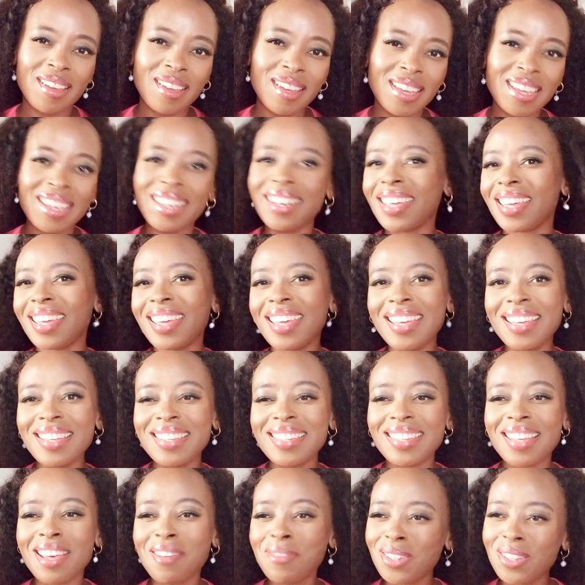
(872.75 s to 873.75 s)
It
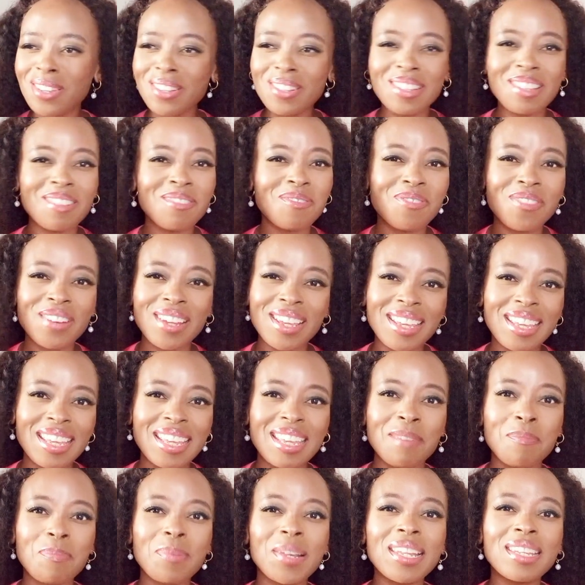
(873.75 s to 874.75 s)
is absolutely
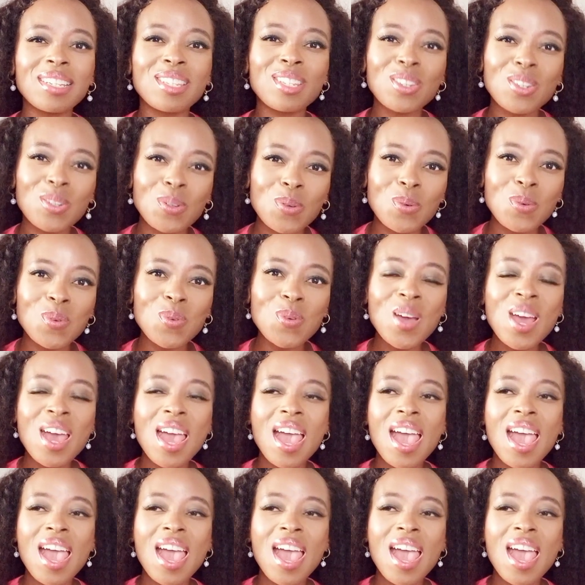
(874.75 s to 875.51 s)
free. Please do.